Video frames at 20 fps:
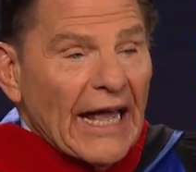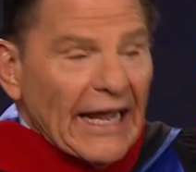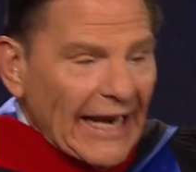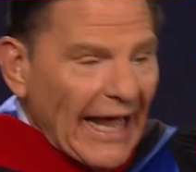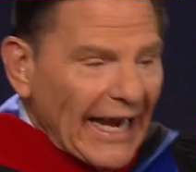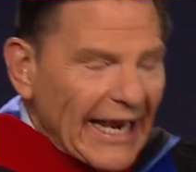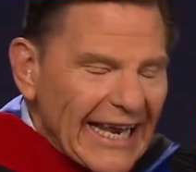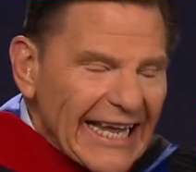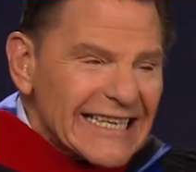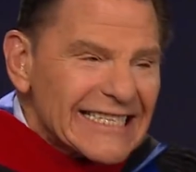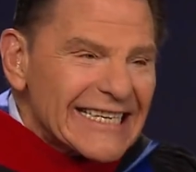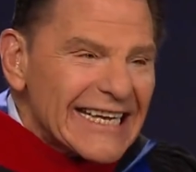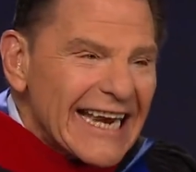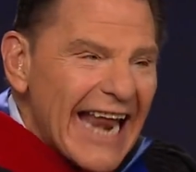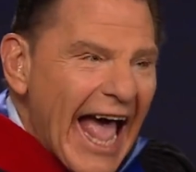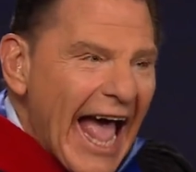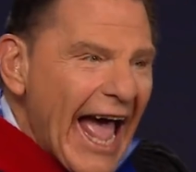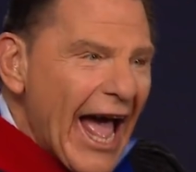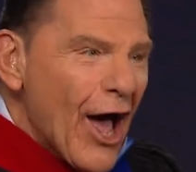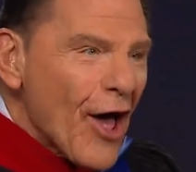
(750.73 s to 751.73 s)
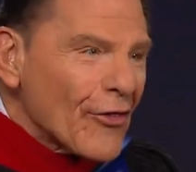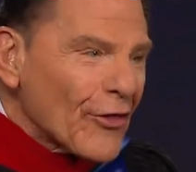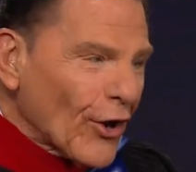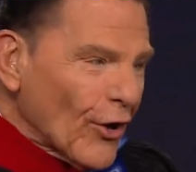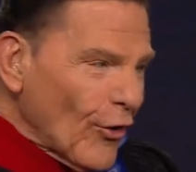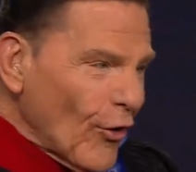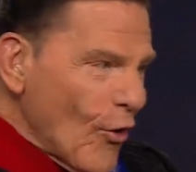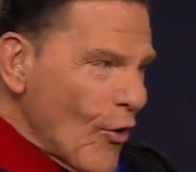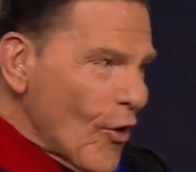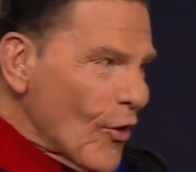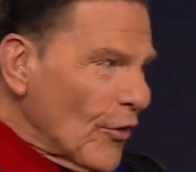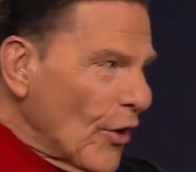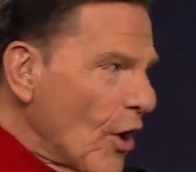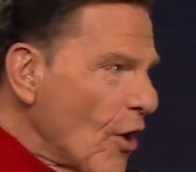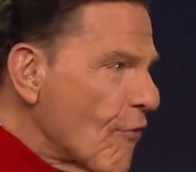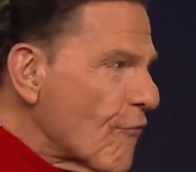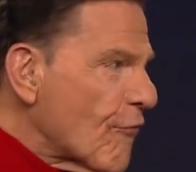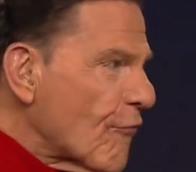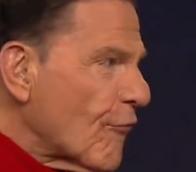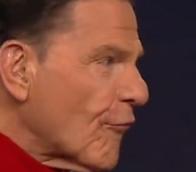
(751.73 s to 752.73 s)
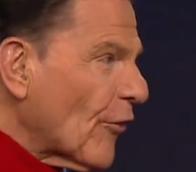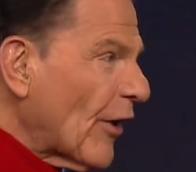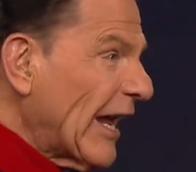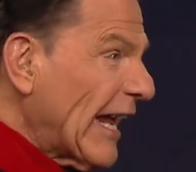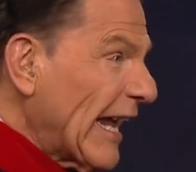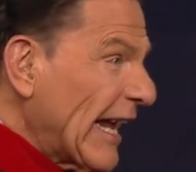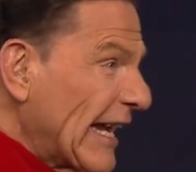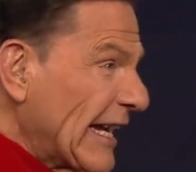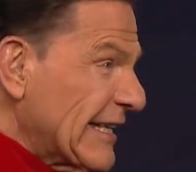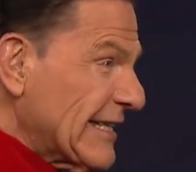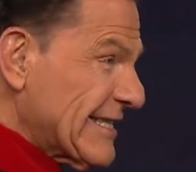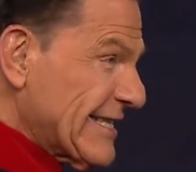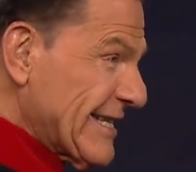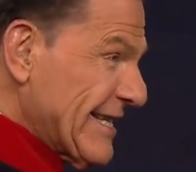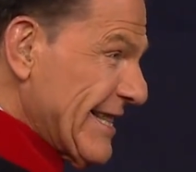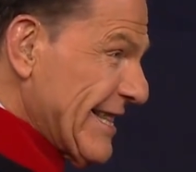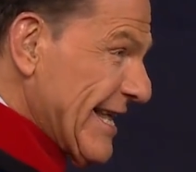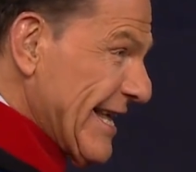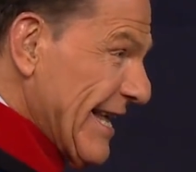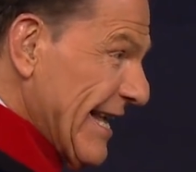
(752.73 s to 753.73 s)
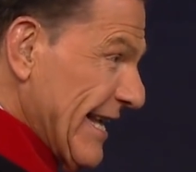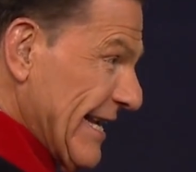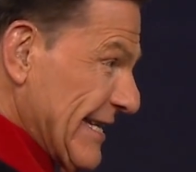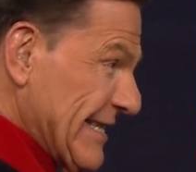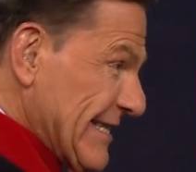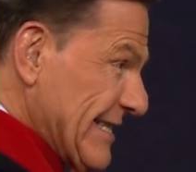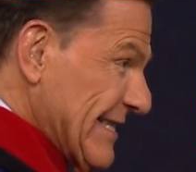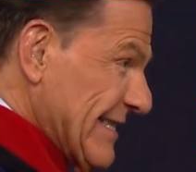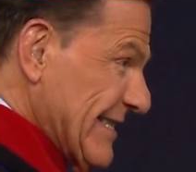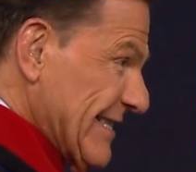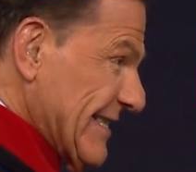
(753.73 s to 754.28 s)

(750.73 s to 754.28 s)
Now, listen how the Lord phrased this.